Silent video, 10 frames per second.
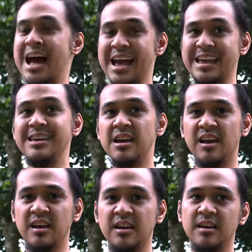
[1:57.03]
high,
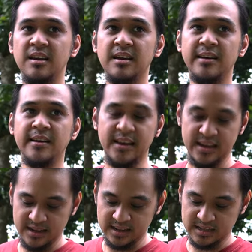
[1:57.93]

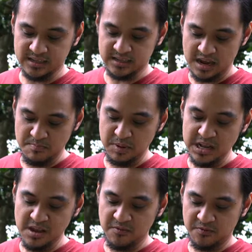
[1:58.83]
and it's, I
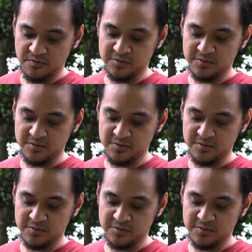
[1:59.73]
believe,